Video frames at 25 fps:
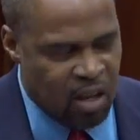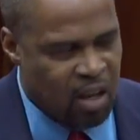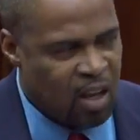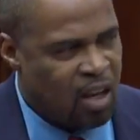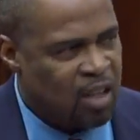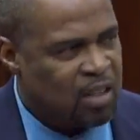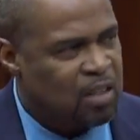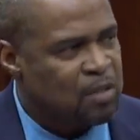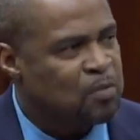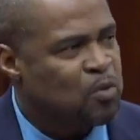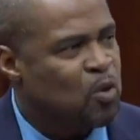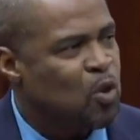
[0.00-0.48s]

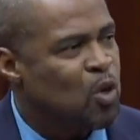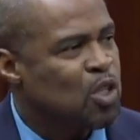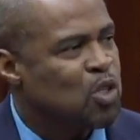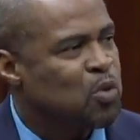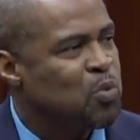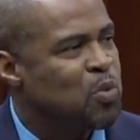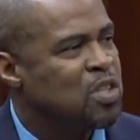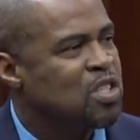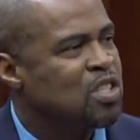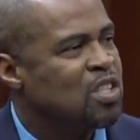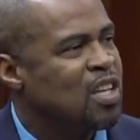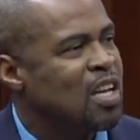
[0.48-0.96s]
And of course,
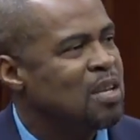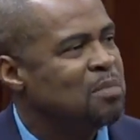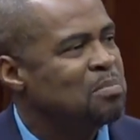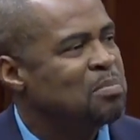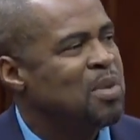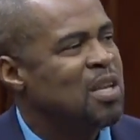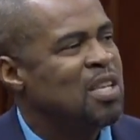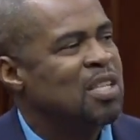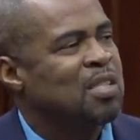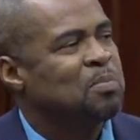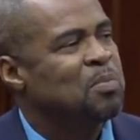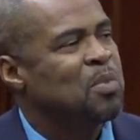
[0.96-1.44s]
which can
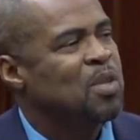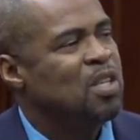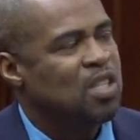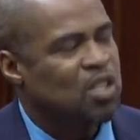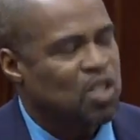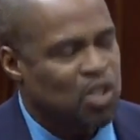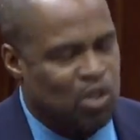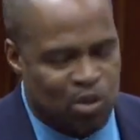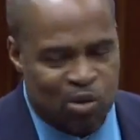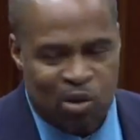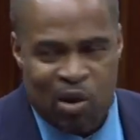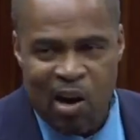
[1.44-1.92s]
best be
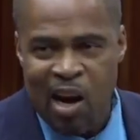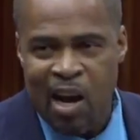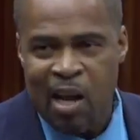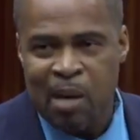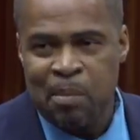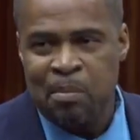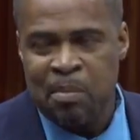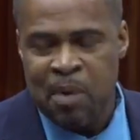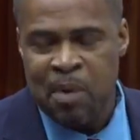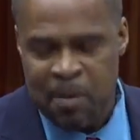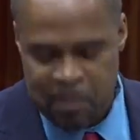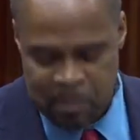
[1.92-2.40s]

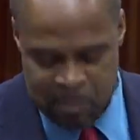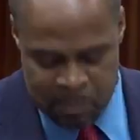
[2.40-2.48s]
described